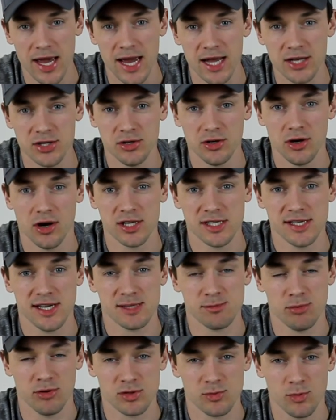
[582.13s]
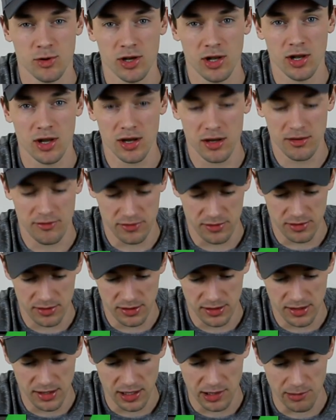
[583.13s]
add you guys an Xbox One Live
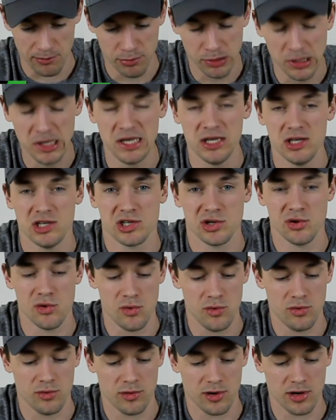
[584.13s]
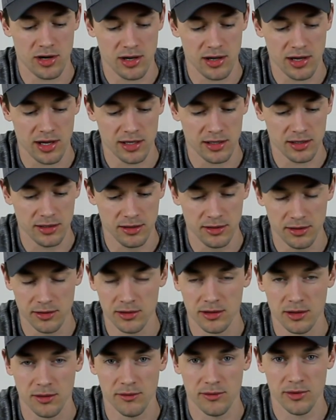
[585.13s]
and get completely schooled while I
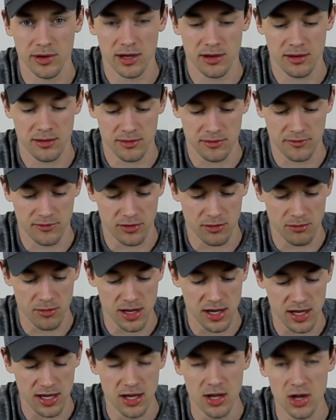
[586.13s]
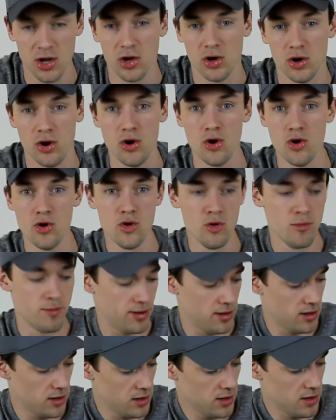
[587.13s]
convert from a
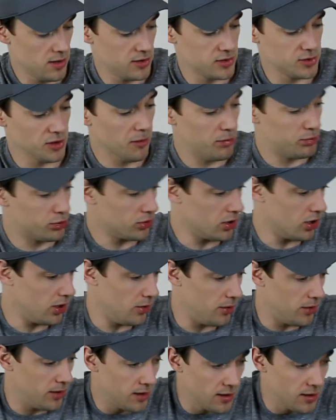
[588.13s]
noob to a pro.